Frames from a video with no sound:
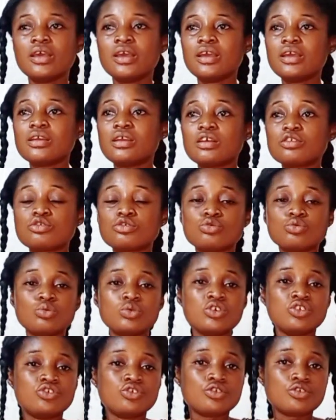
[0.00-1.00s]
either
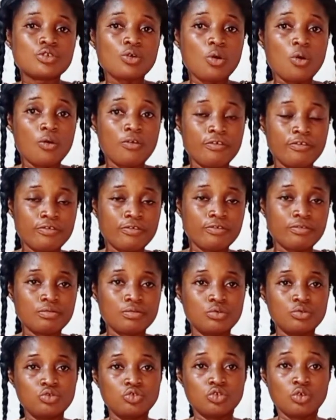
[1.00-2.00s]
2 inches off
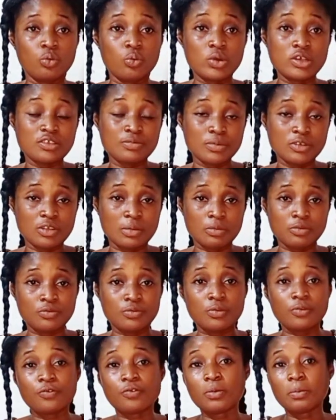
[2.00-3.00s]
your waist measurement.
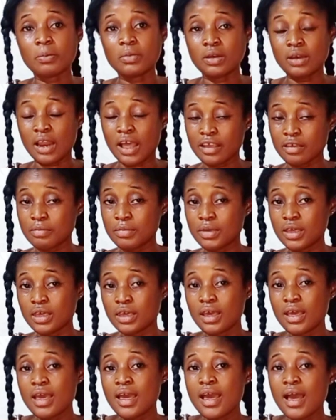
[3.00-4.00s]
So for like me,
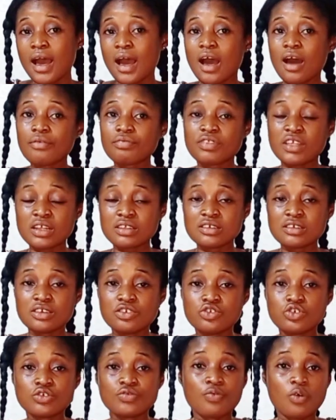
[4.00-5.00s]
I have 30
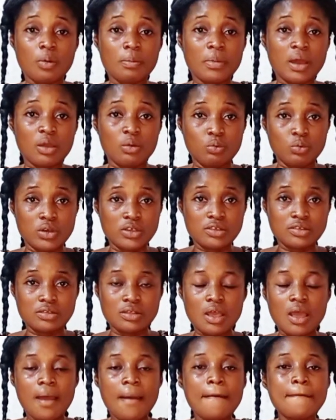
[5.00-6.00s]
inches for my waist,
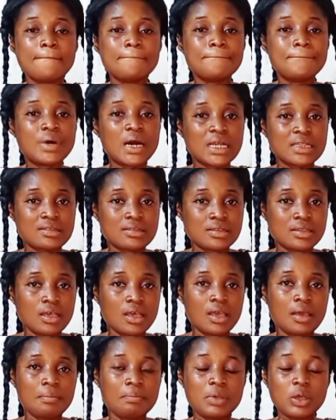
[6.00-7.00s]
but
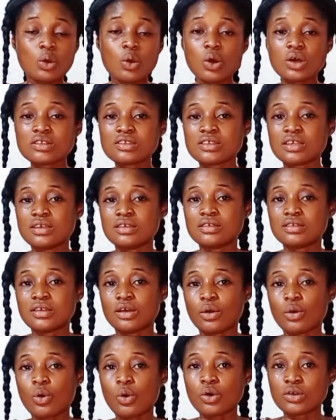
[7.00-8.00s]
because it's
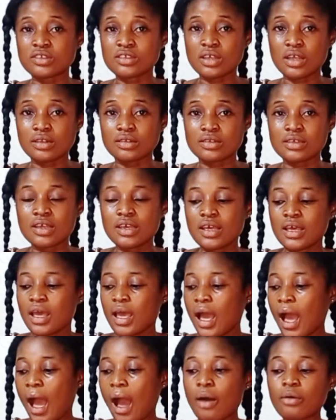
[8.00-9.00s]
a corset,
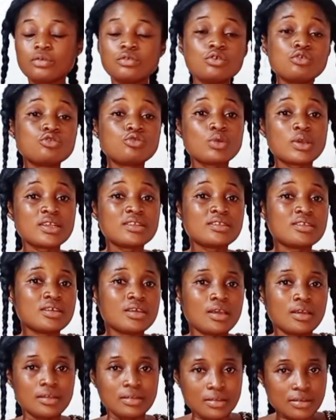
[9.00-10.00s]
I'll do
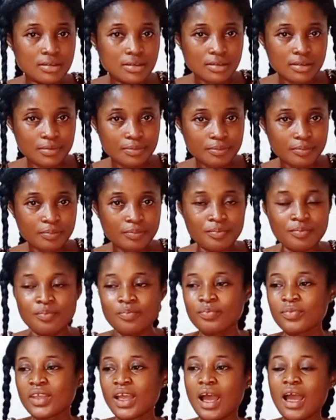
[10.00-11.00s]
28.
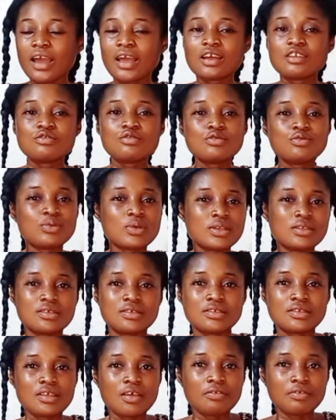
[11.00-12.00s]
I can do
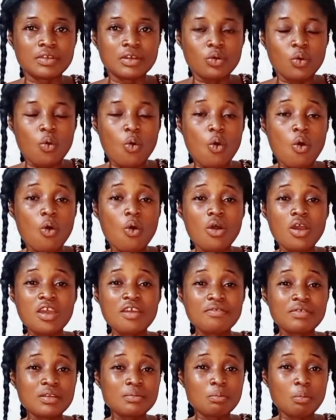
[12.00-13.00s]
27 or
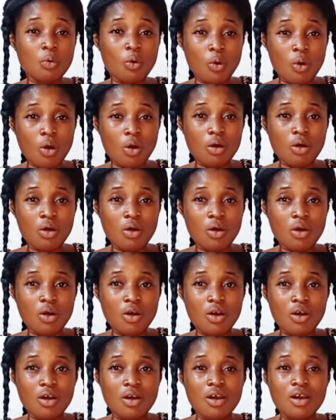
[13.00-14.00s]
even more,
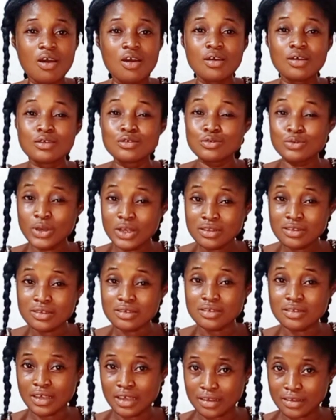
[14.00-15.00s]

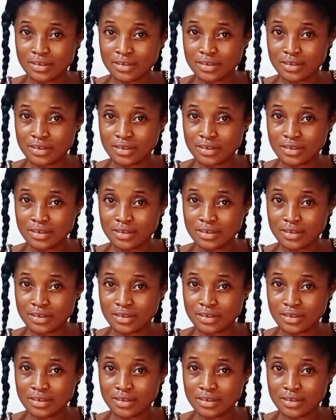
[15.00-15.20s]
26.